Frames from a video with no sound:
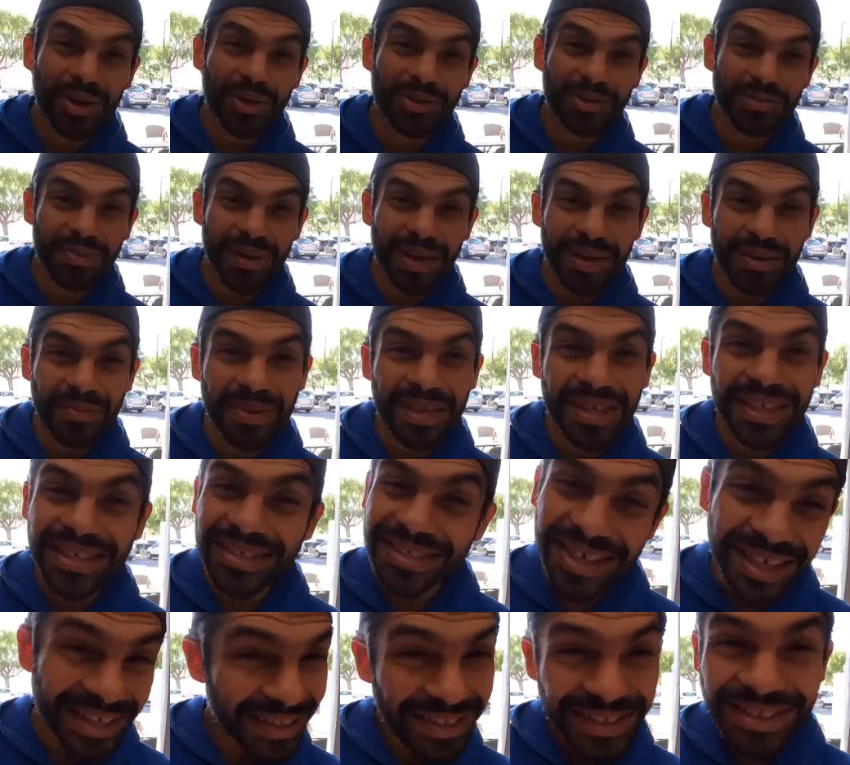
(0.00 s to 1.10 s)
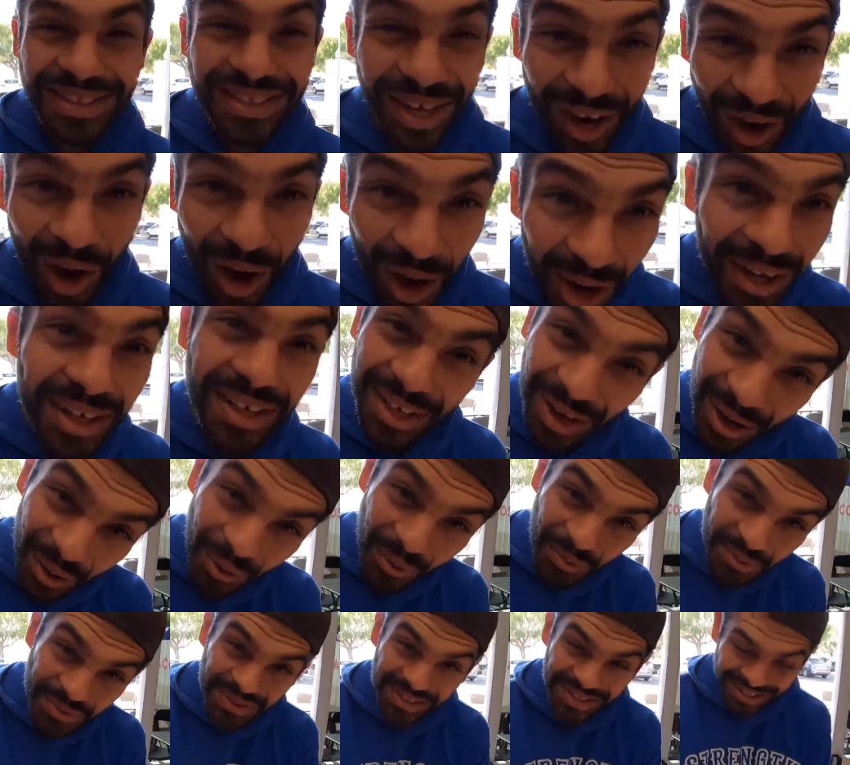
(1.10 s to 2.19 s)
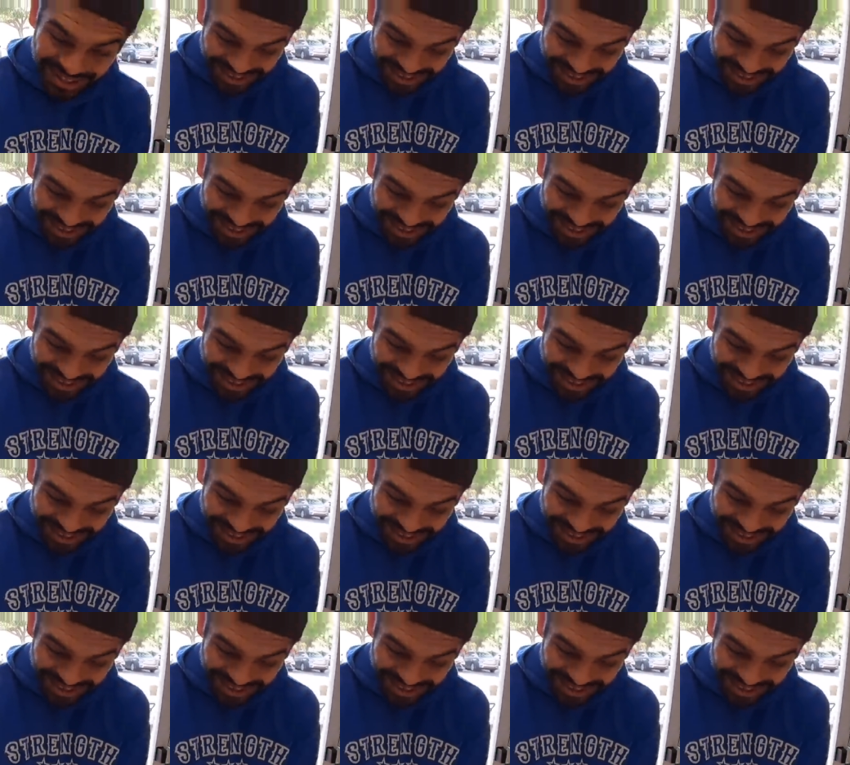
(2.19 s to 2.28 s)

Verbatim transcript: Chewy, let's Big get Chewy. tacos.